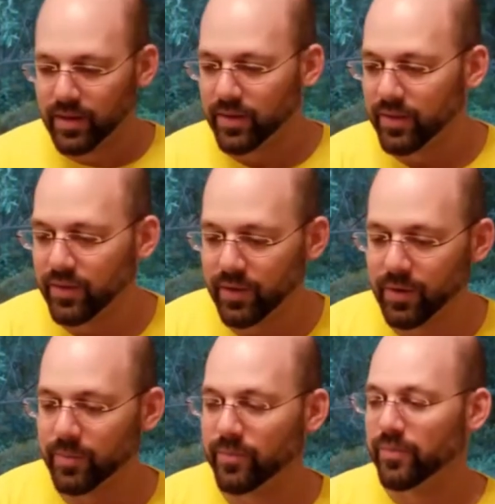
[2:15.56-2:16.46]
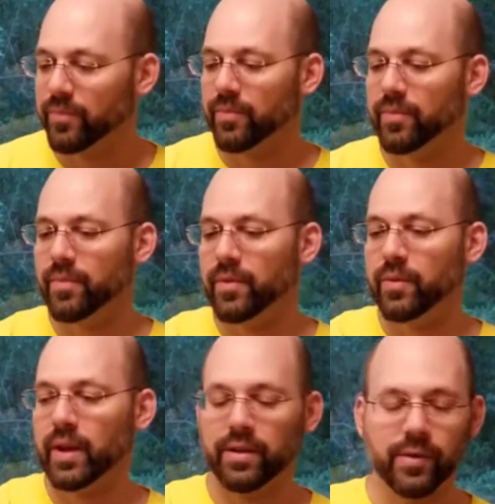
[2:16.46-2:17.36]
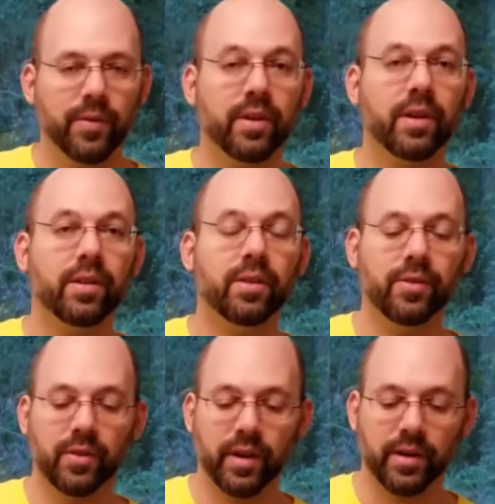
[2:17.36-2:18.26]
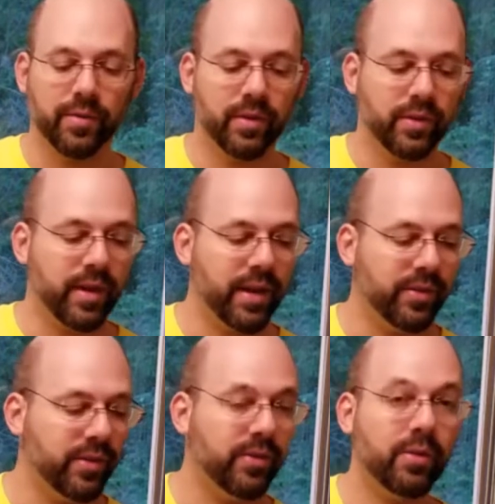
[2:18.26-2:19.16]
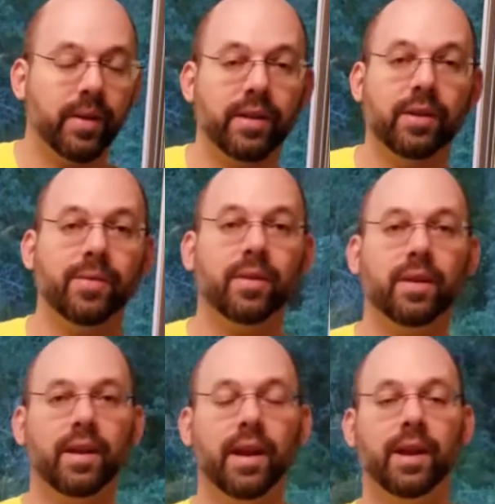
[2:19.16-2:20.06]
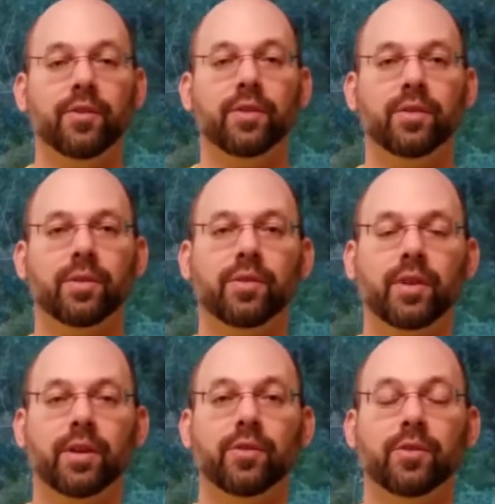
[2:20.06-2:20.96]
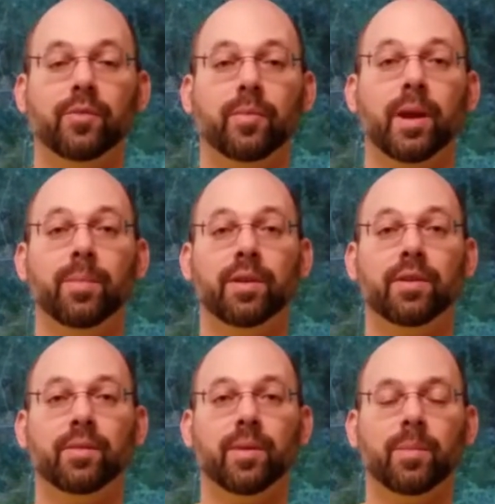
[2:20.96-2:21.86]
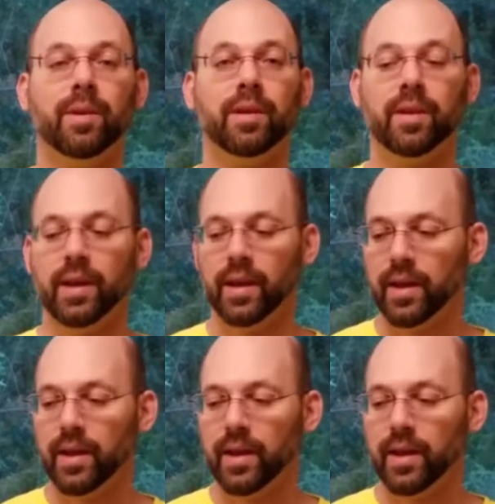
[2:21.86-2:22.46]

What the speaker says: So you've got different colors, you've got different sizes, you've got different ages or stages of ripening,